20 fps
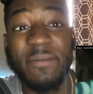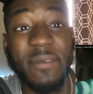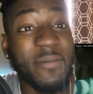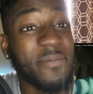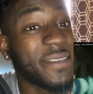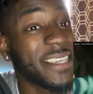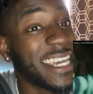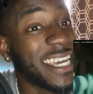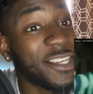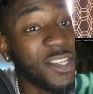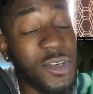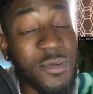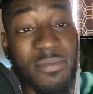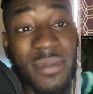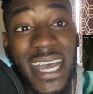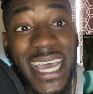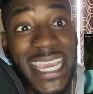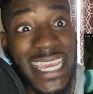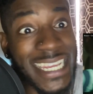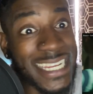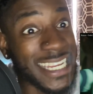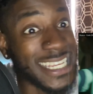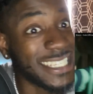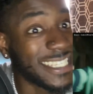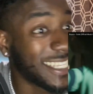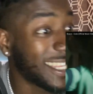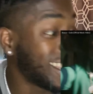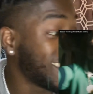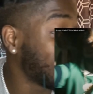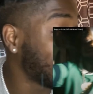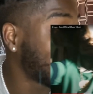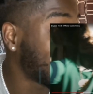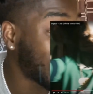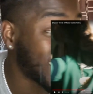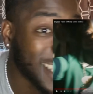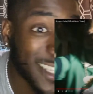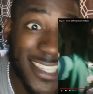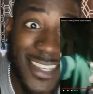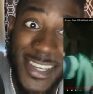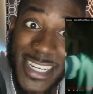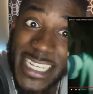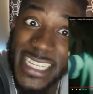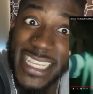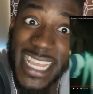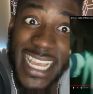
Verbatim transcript: one, me and the mine, that's it! That's so this